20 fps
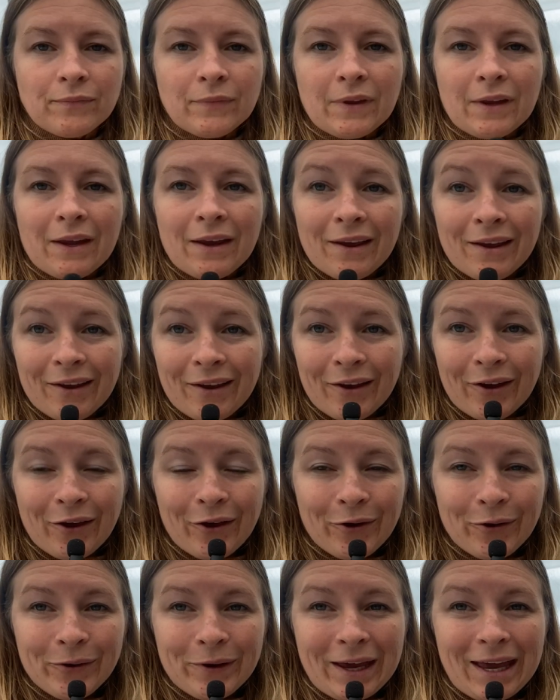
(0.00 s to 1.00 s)
As you can
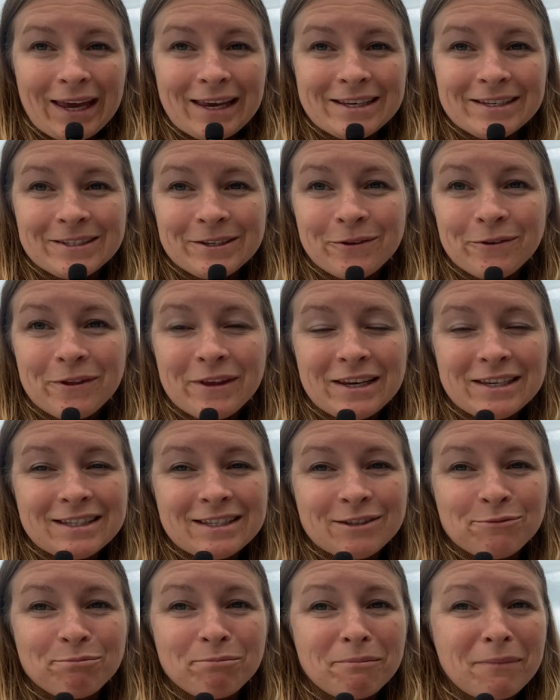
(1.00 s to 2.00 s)
see,
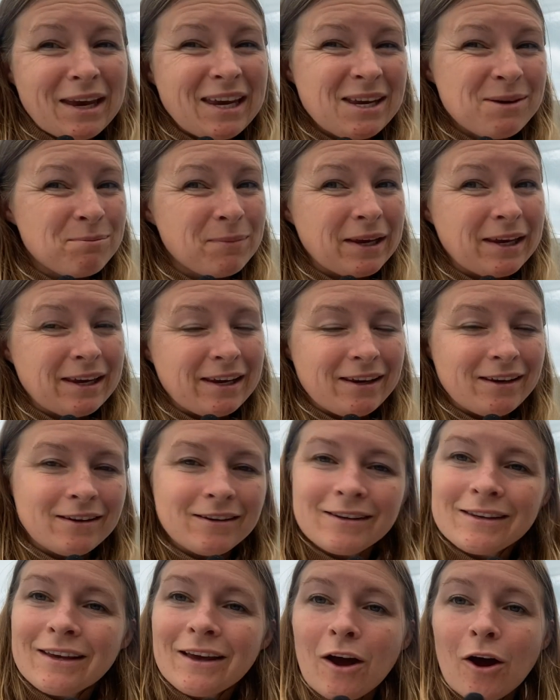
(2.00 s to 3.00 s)
unfortunately, my
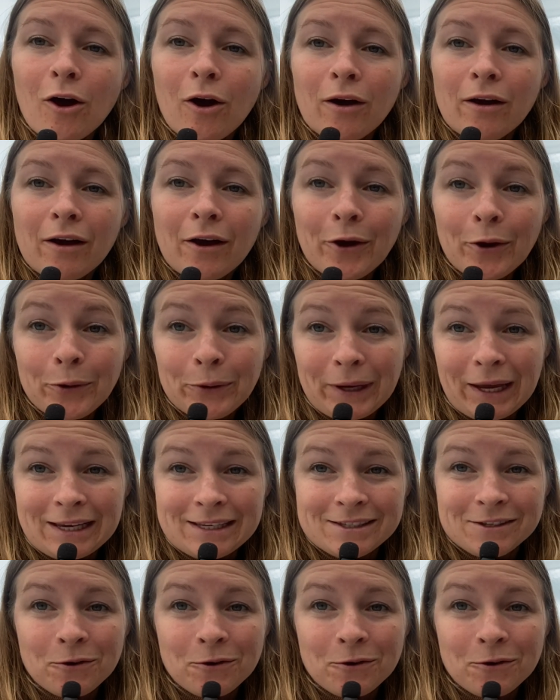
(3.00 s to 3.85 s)
sound decided